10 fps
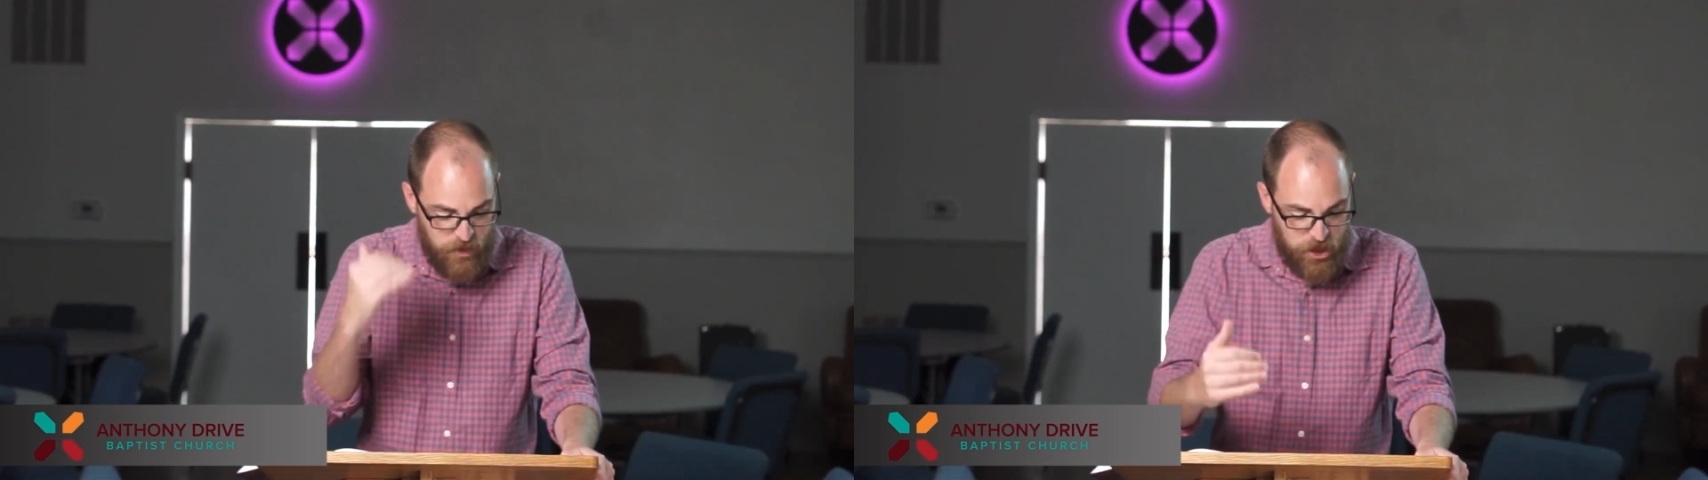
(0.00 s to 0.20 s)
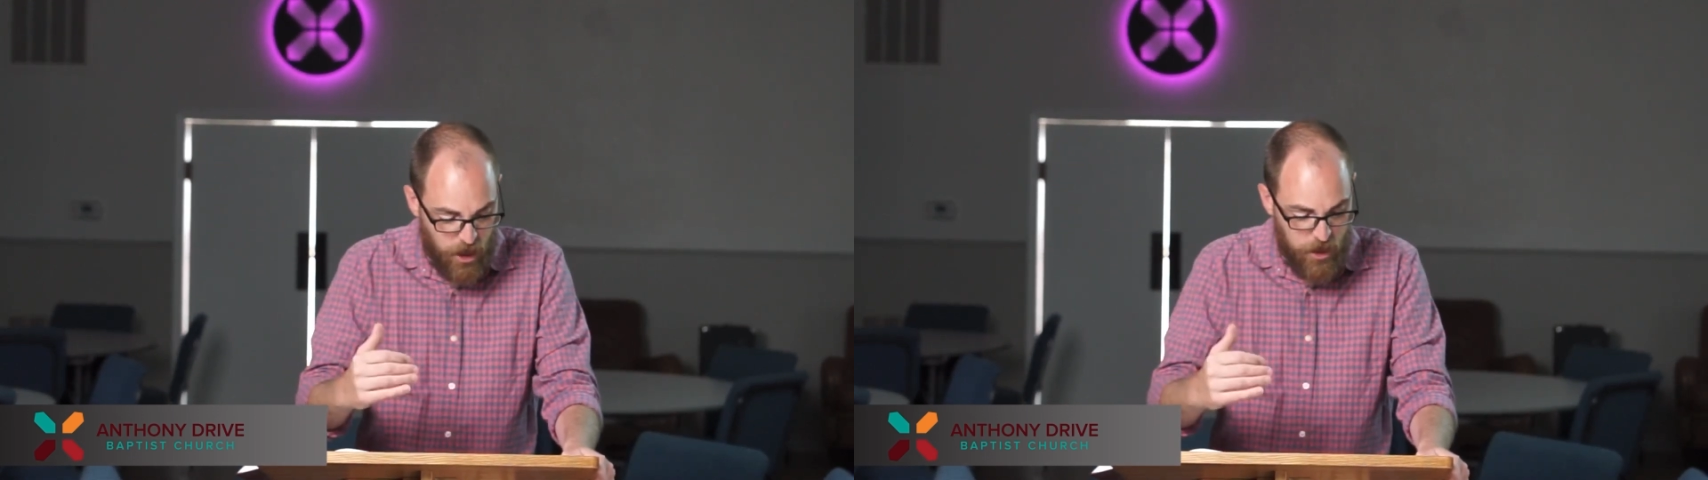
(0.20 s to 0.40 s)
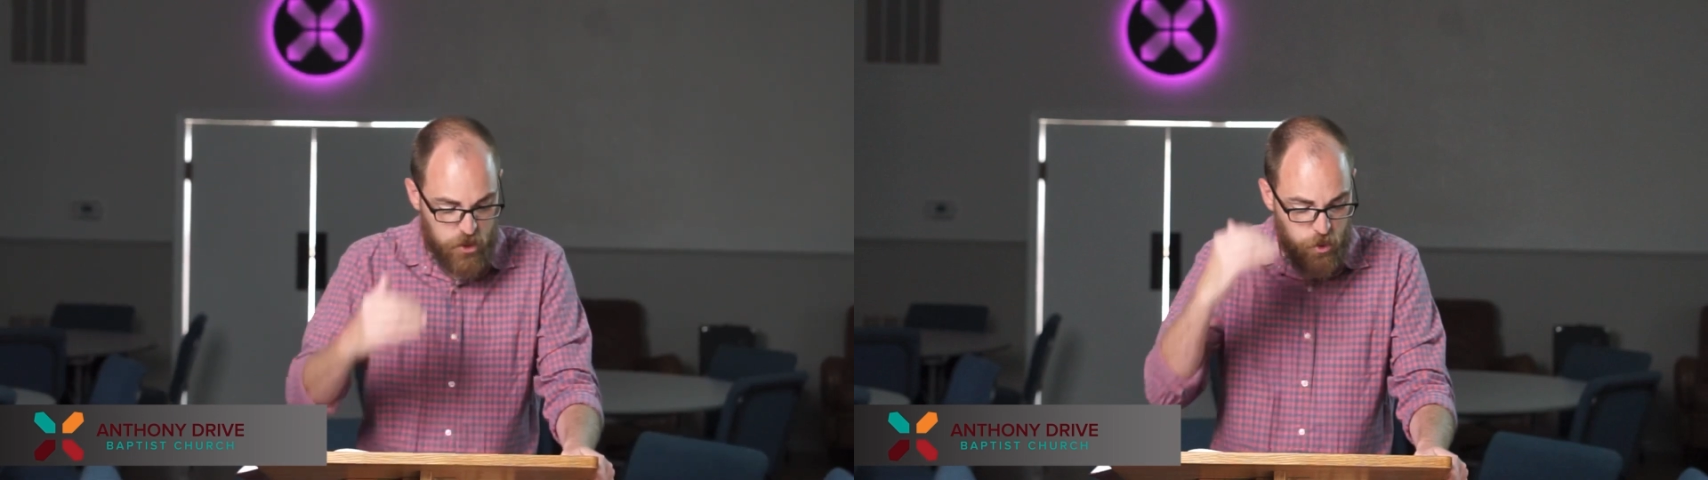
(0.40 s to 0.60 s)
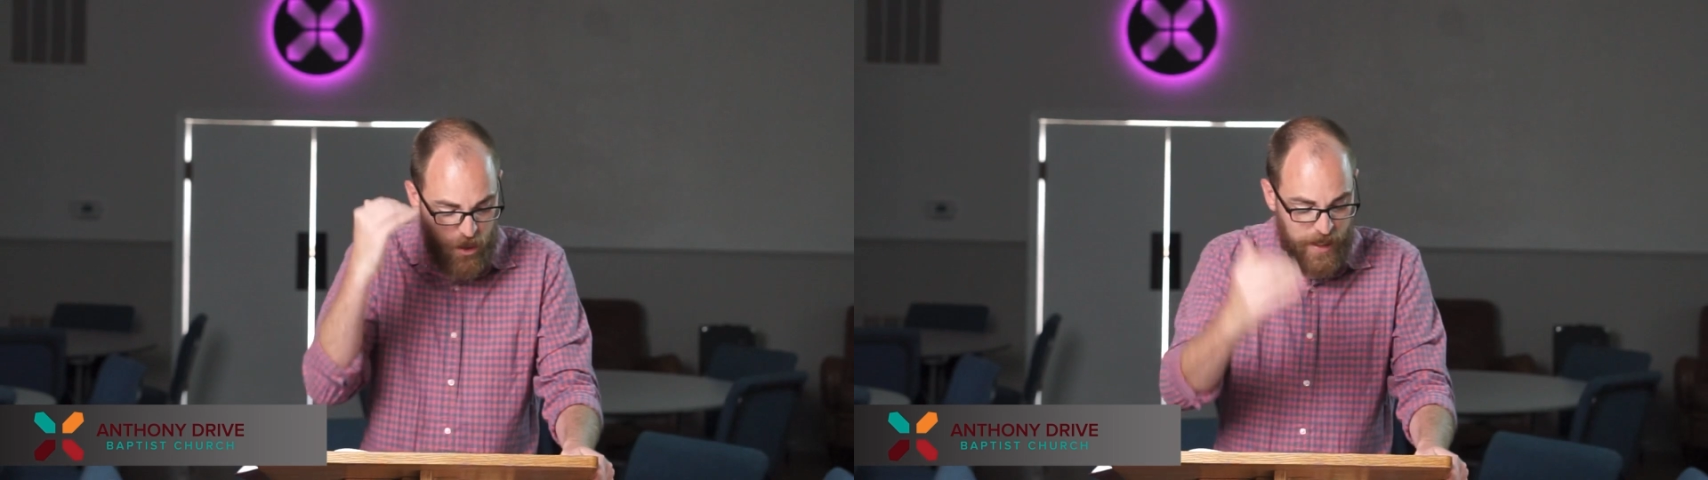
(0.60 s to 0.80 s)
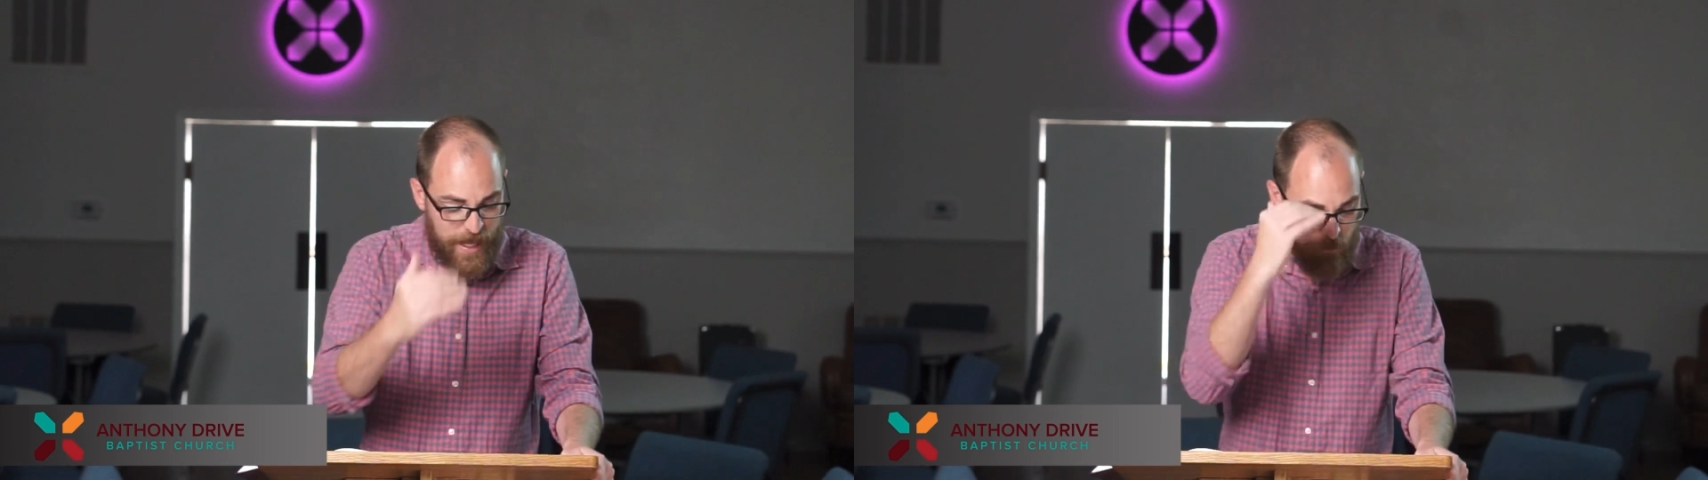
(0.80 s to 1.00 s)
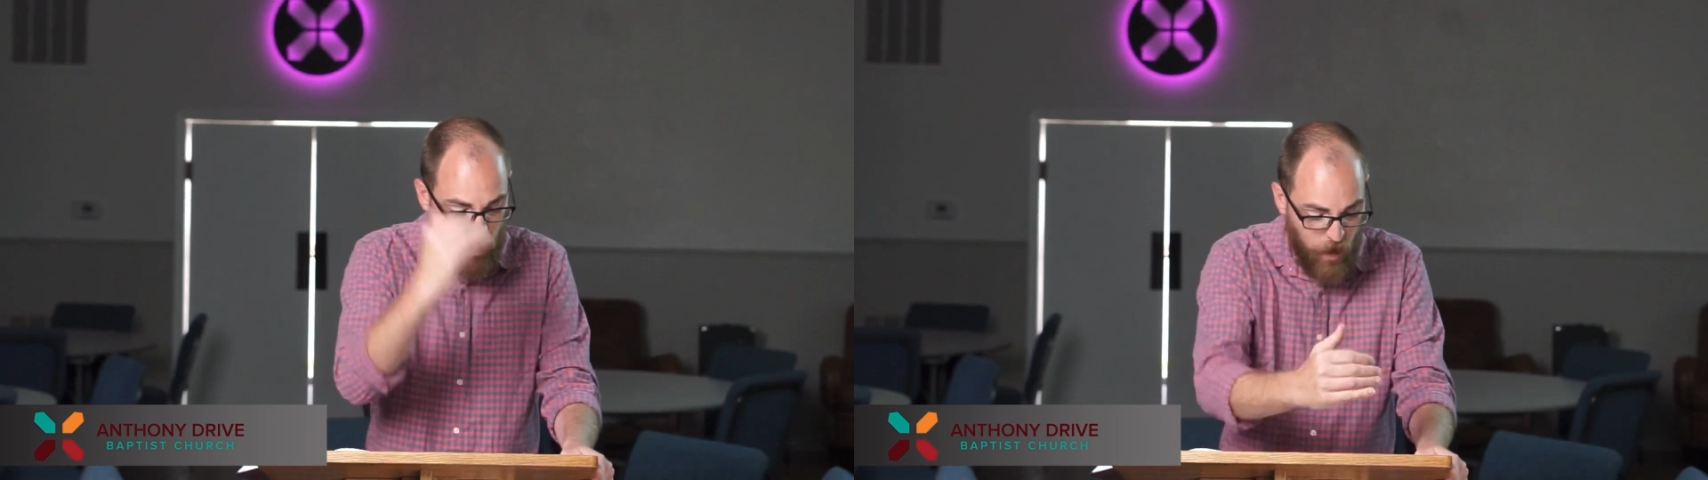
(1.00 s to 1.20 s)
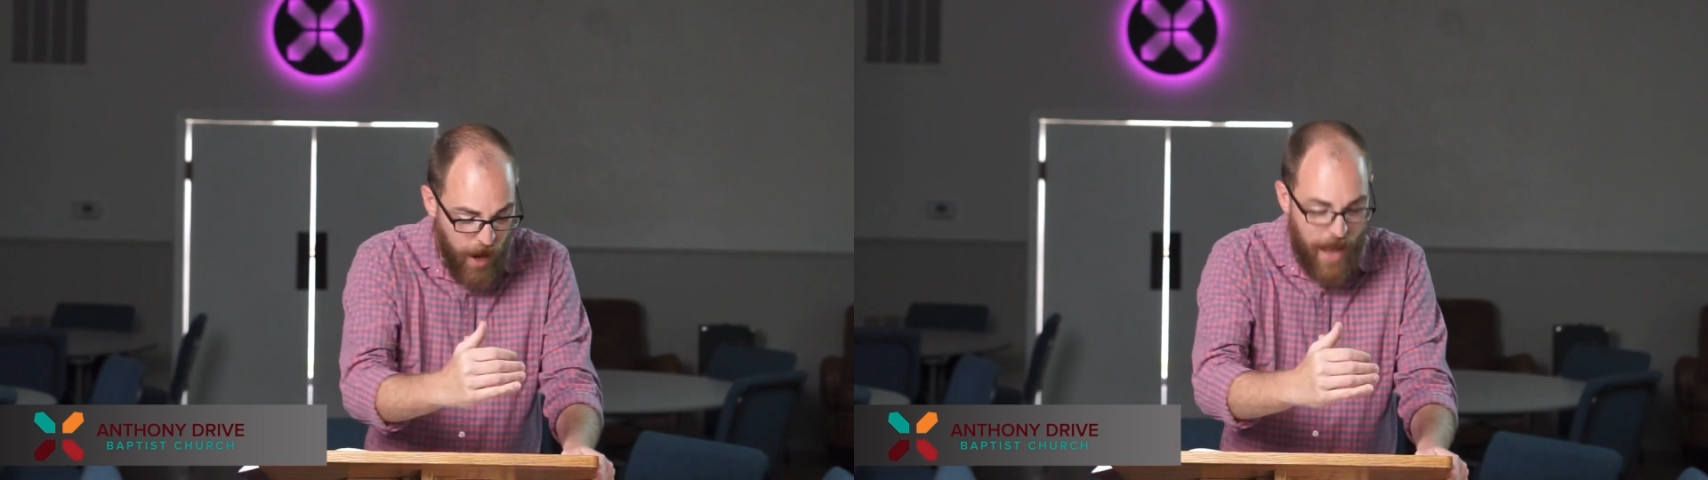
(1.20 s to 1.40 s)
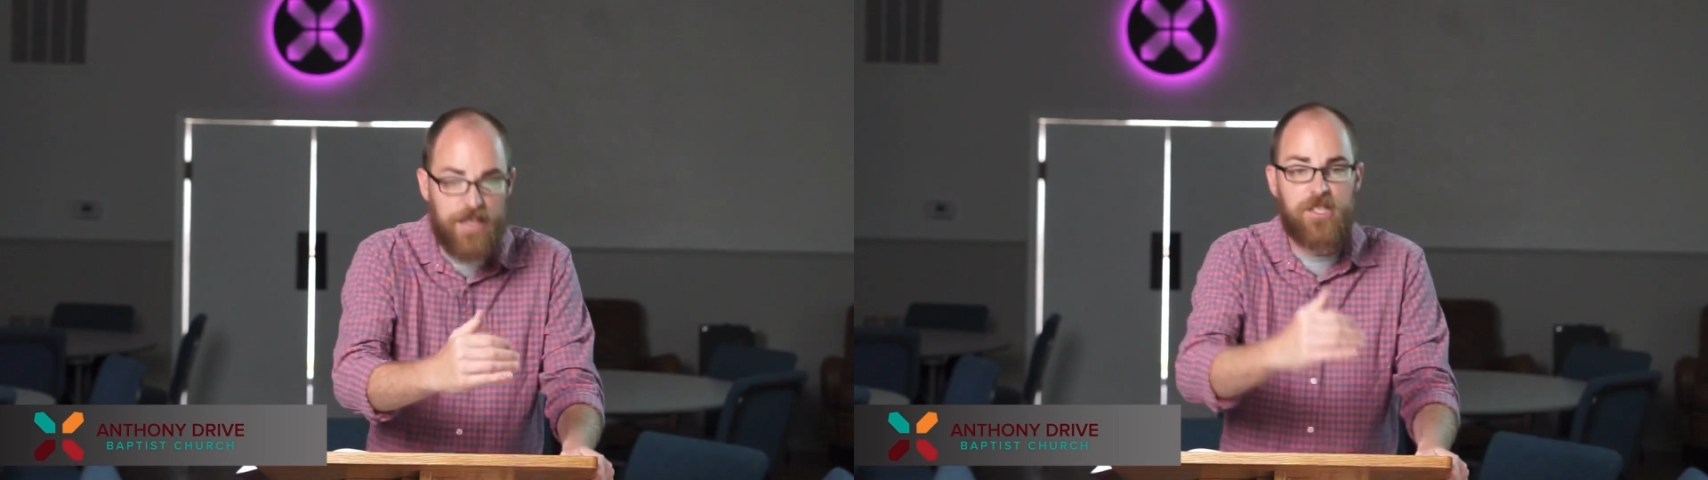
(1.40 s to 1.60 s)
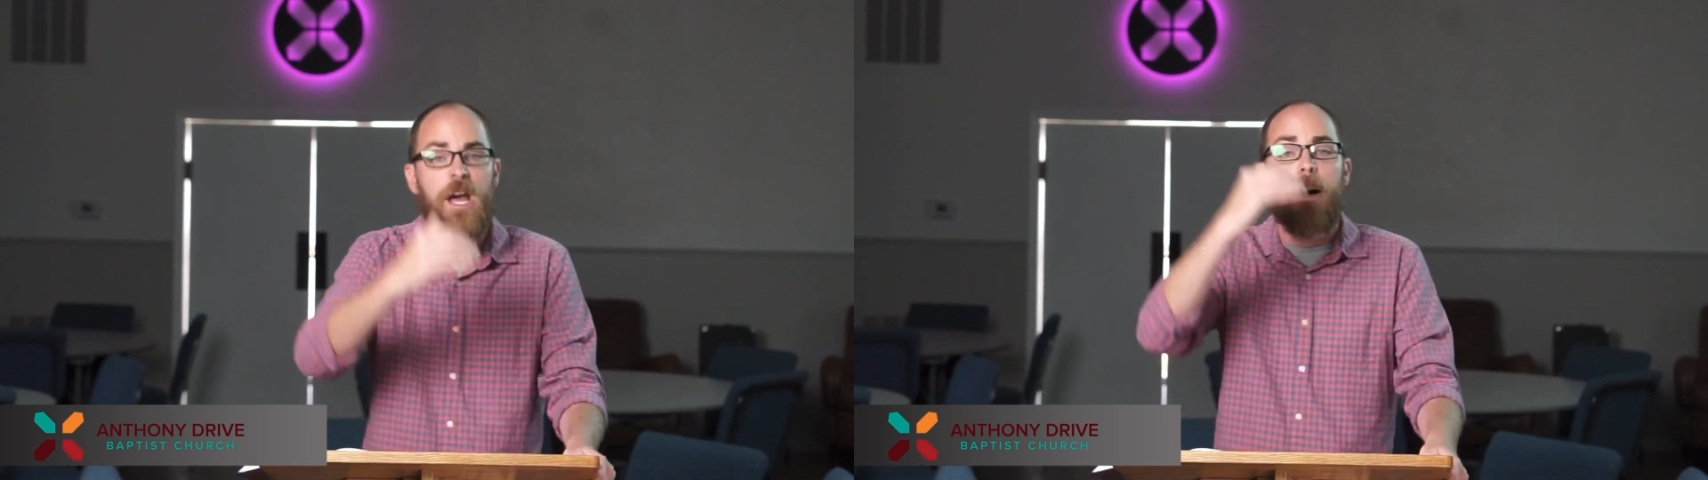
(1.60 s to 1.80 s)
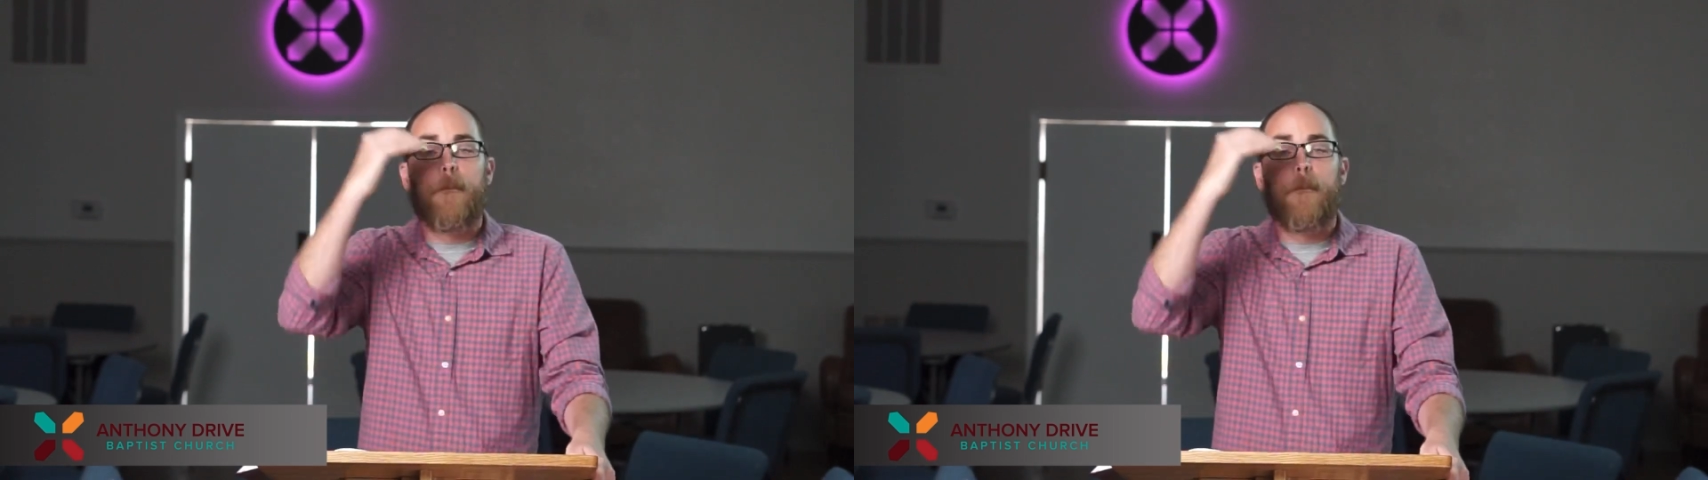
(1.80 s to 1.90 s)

the church who claim Christ